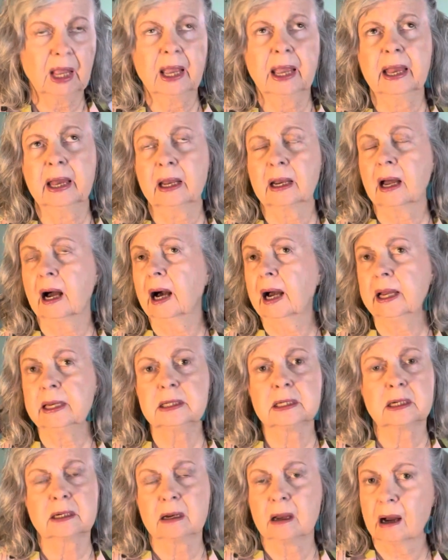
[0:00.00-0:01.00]
And I
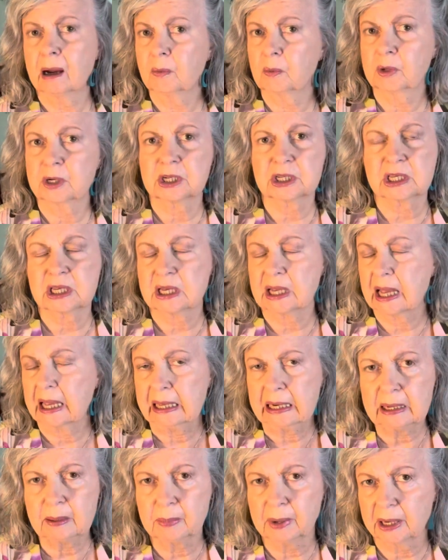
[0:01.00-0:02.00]
did not want to see
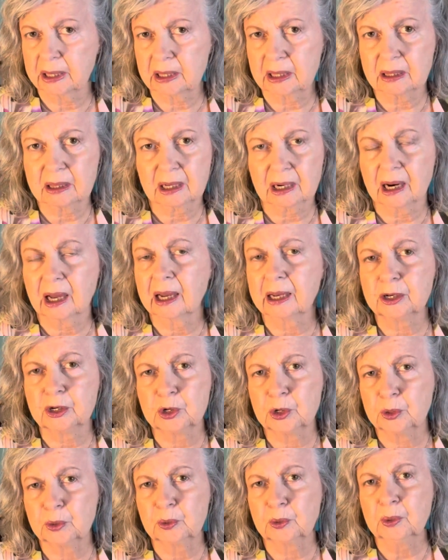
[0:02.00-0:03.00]
anybody that I
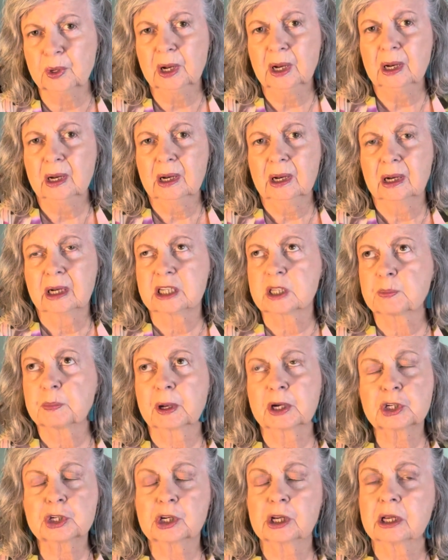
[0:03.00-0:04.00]
knew,
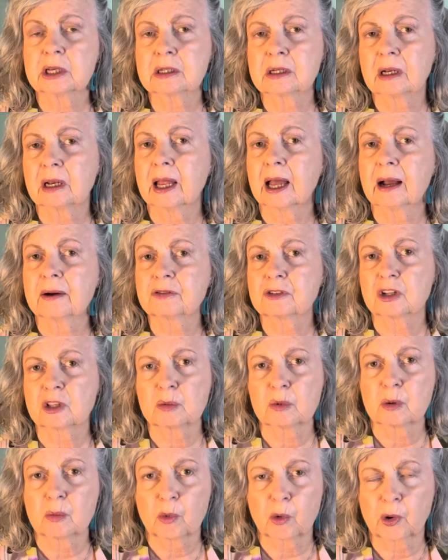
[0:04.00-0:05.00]
especially until after the
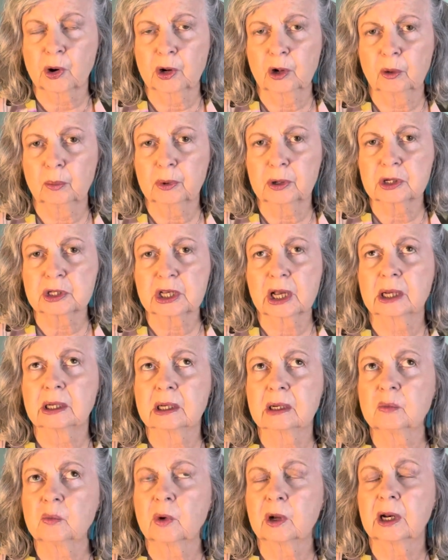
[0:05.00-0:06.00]
memorial, because I
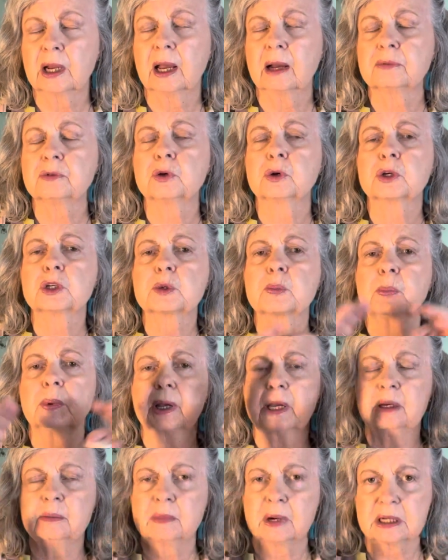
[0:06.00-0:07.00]
didn't want to have to
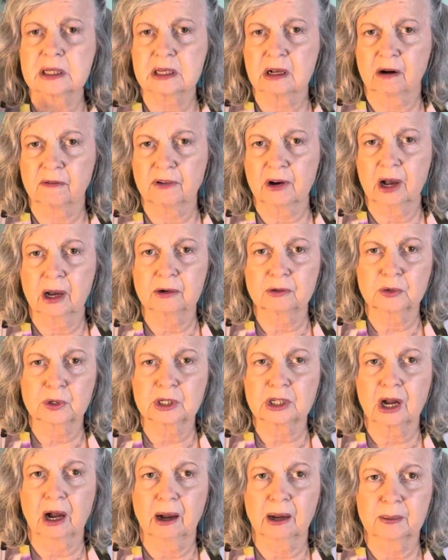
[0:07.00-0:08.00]
explain myself 100
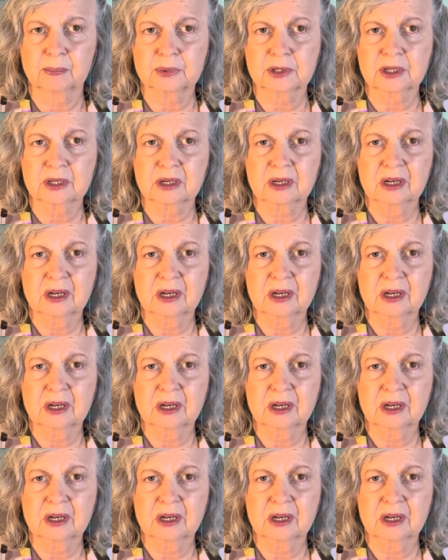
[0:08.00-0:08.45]
times.